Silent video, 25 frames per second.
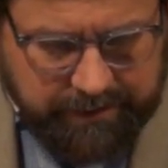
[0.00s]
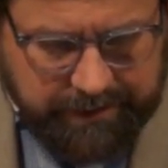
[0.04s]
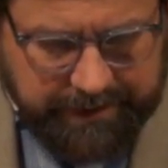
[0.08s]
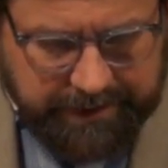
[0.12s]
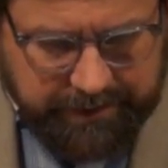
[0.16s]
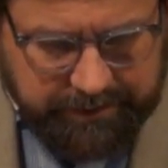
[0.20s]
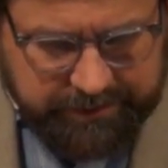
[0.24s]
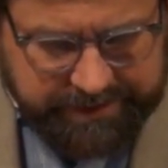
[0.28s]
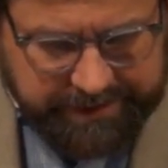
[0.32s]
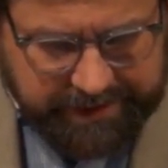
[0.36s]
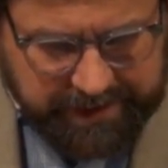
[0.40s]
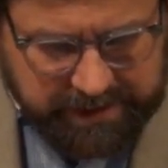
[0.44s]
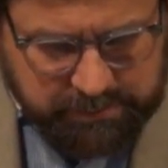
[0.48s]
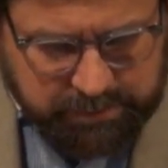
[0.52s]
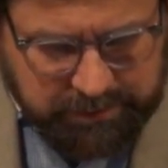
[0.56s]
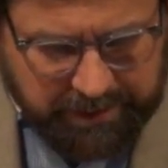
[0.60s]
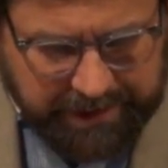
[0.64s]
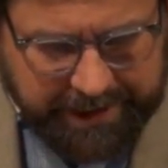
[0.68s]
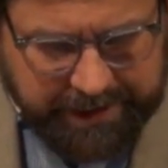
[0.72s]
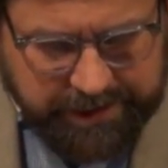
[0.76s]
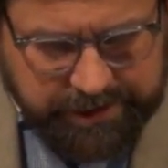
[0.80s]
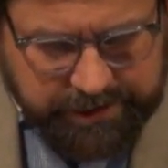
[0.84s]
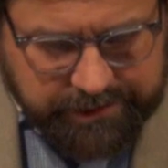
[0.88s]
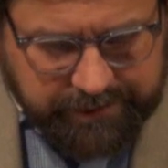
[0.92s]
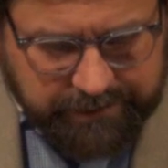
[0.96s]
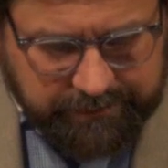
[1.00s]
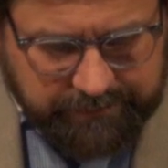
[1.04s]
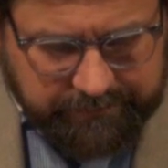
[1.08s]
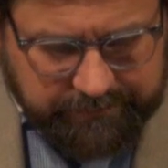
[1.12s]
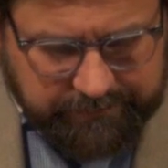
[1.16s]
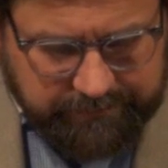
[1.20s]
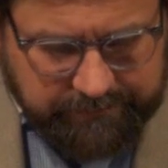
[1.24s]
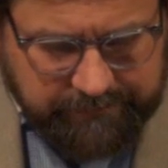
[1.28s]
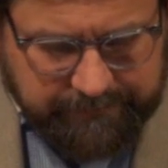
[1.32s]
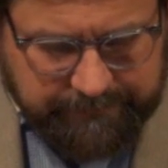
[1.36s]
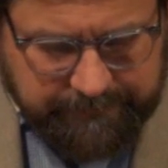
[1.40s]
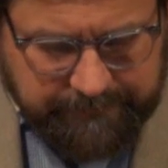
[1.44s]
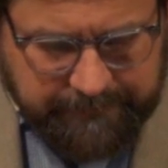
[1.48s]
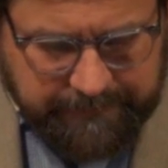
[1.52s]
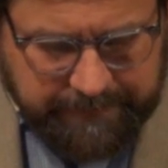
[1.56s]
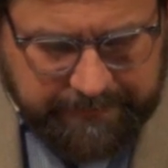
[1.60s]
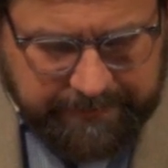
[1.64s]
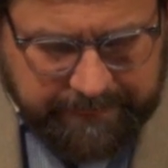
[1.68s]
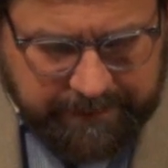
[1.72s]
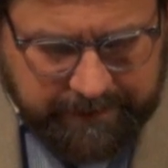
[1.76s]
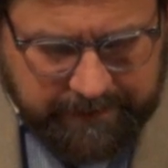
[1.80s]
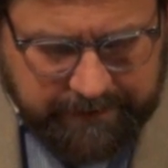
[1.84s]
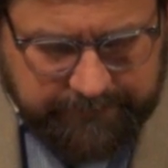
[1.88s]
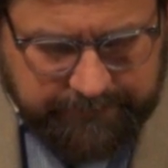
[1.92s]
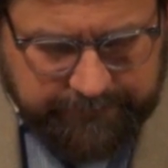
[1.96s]
Here's the explanation
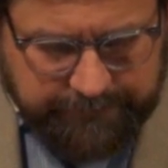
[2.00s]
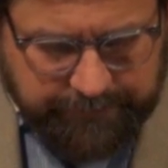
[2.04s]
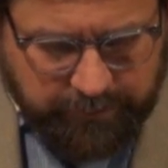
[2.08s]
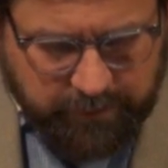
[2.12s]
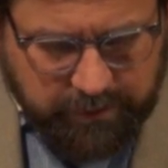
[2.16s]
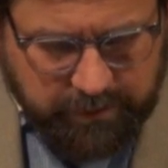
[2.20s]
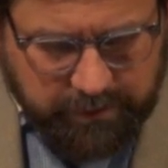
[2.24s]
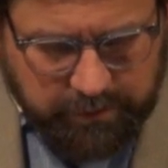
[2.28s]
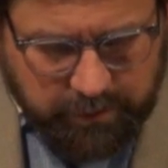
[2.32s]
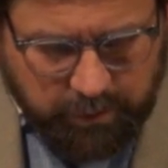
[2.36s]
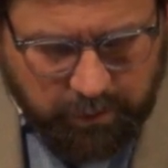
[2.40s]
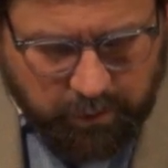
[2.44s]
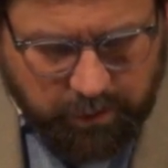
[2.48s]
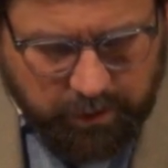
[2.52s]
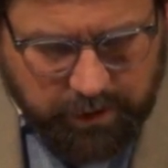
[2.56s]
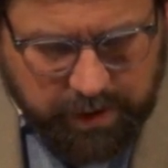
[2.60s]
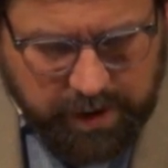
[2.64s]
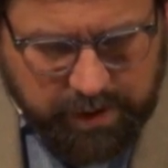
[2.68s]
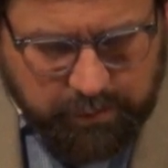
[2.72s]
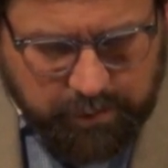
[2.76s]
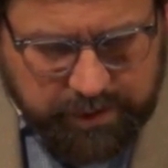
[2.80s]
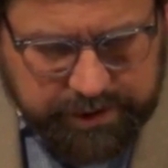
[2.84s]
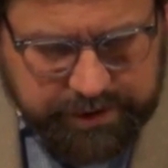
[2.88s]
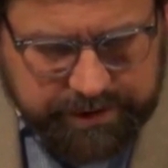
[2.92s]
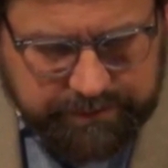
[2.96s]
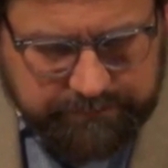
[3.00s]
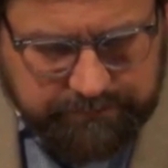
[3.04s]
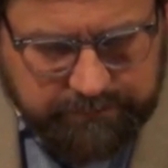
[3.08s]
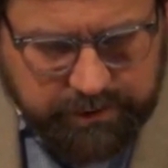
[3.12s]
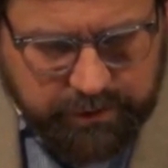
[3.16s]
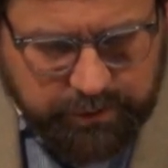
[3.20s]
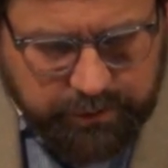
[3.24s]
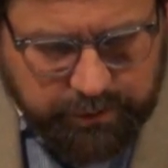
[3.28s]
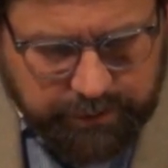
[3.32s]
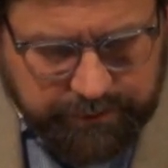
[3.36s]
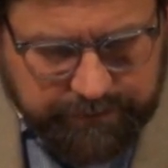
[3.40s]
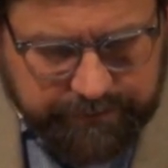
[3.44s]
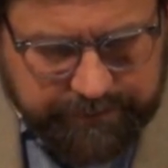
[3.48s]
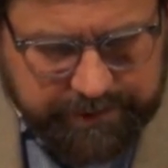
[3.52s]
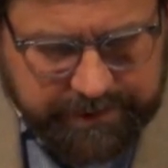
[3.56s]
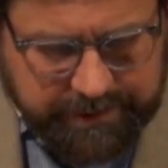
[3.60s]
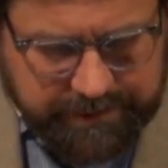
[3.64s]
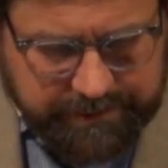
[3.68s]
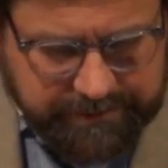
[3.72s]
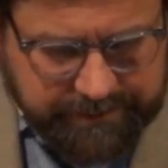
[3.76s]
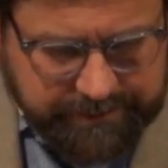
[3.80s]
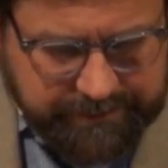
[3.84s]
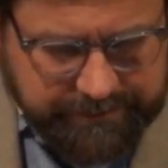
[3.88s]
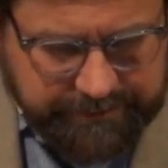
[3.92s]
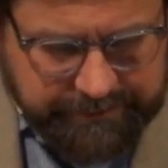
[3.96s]
For the Lord was moved
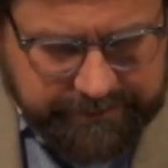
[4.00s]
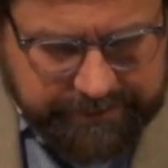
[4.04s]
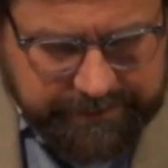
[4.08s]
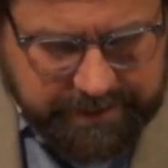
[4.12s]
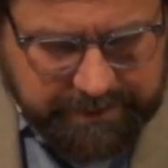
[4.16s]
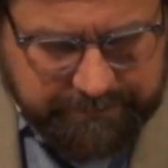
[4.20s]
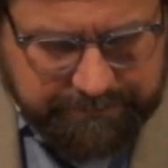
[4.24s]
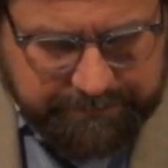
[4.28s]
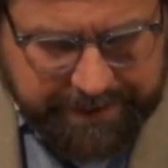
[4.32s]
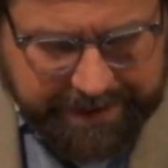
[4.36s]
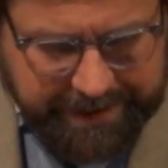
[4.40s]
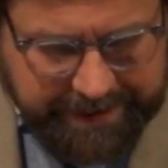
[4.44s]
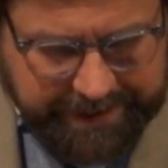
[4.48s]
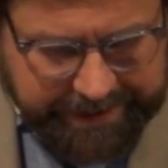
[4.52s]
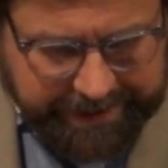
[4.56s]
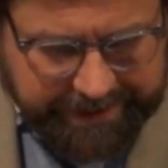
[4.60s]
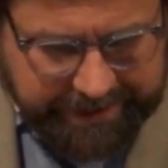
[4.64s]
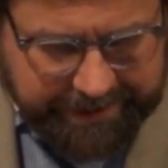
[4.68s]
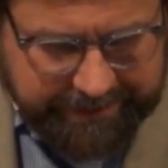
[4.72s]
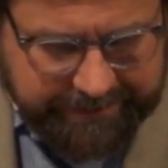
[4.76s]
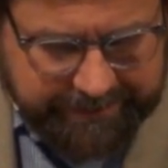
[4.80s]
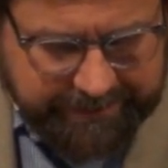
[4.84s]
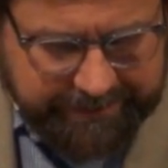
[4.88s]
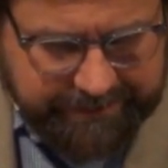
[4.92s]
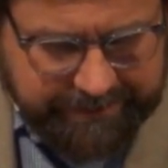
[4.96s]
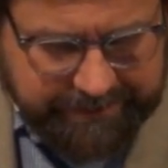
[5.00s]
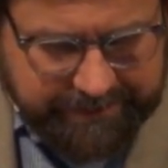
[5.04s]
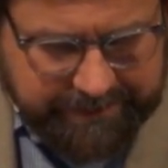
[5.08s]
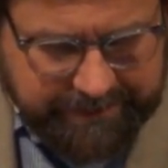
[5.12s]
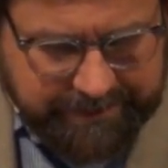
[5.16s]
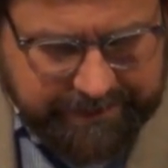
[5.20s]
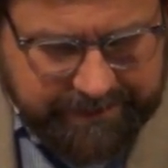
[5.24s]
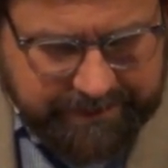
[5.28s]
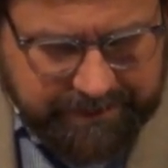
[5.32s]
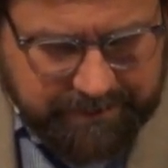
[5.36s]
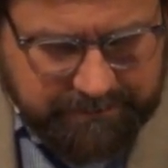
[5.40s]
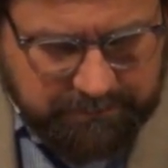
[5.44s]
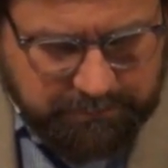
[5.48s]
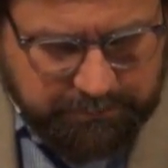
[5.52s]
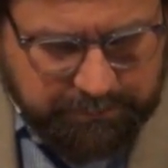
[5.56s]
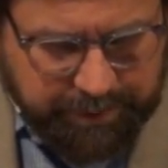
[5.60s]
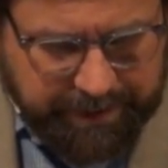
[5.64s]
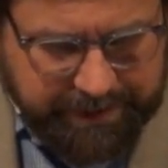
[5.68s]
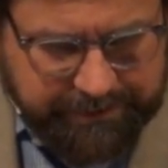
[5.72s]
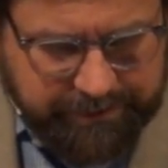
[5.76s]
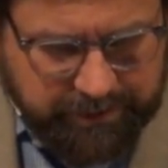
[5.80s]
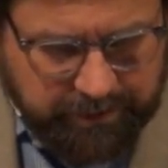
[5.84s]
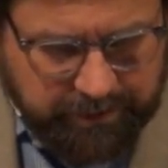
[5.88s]
to pity by their